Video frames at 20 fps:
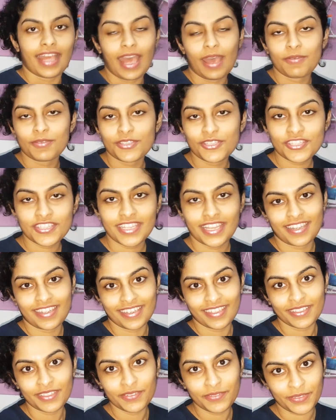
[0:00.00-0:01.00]
I was just
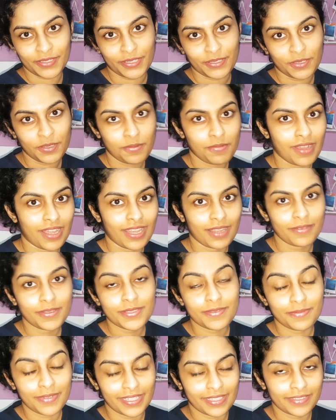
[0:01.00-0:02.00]
editing the video while I
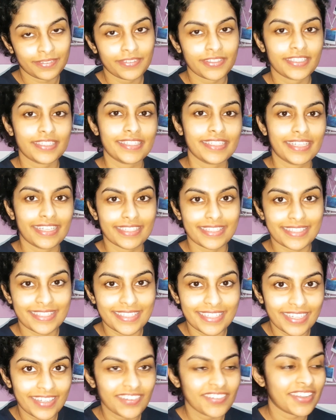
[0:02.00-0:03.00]
was waiting for it to get
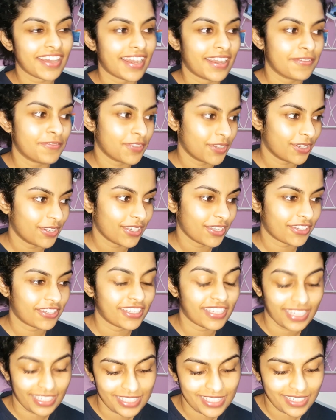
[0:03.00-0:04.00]
saved. I figured I
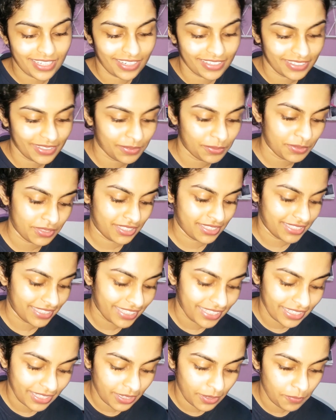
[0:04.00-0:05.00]
could get started with
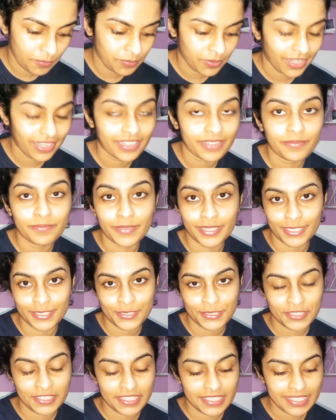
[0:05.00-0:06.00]
reading Pride and
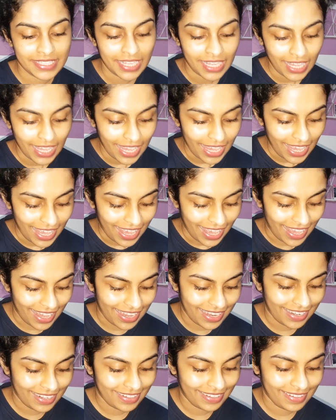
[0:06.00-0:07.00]
Prejudice.
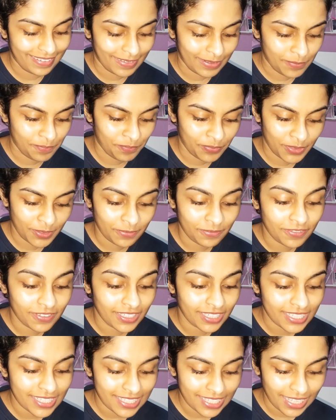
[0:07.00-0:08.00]
And the
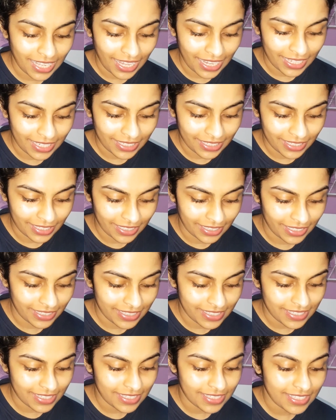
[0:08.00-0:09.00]
first line is
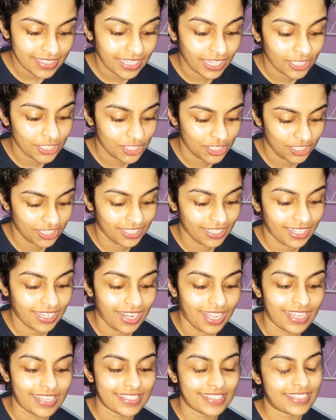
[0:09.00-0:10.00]
such a
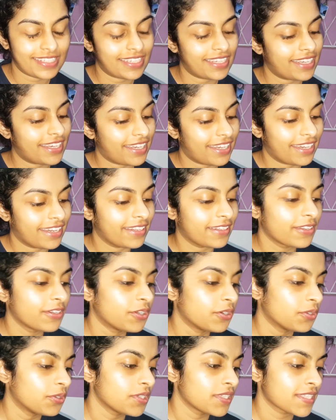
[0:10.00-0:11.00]
classic. It
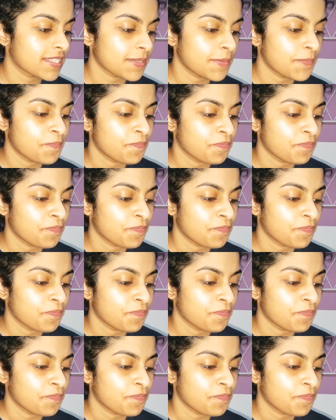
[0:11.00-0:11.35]
goes,